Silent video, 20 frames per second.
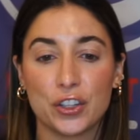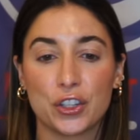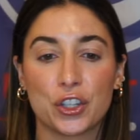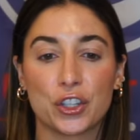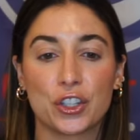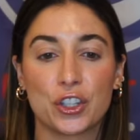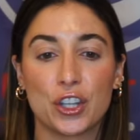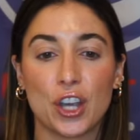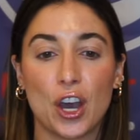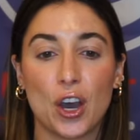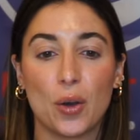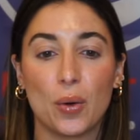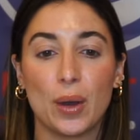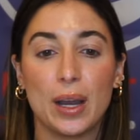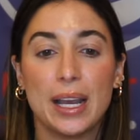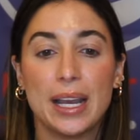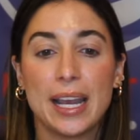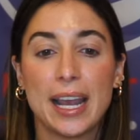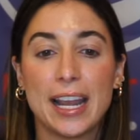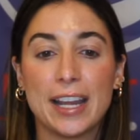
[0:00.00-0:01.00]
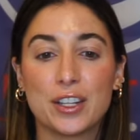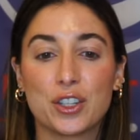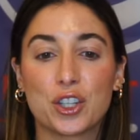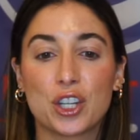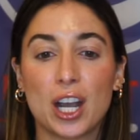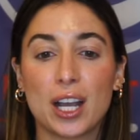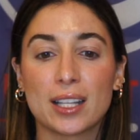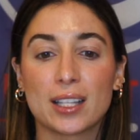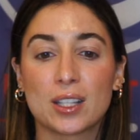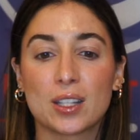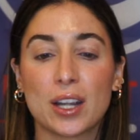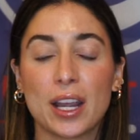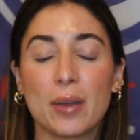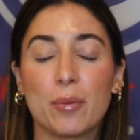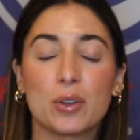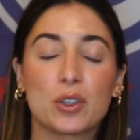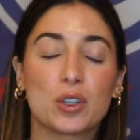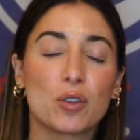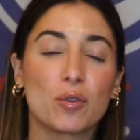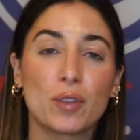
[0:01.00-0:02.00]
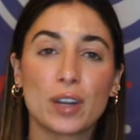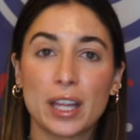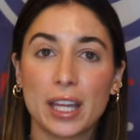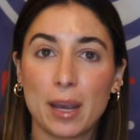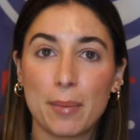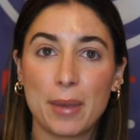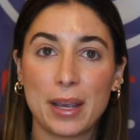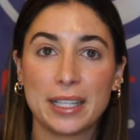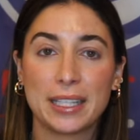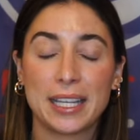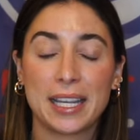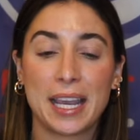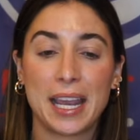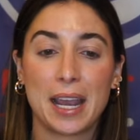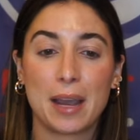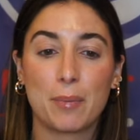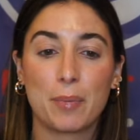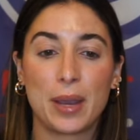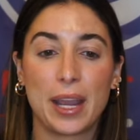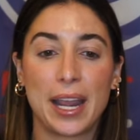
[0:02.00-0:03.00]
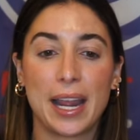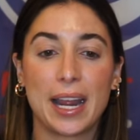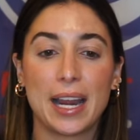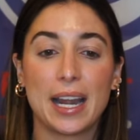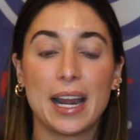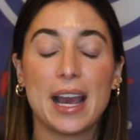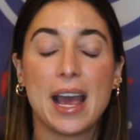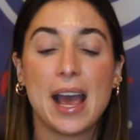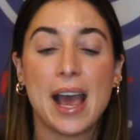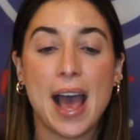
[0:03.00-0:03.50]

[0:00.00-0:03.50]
So it was a really amazing campaign,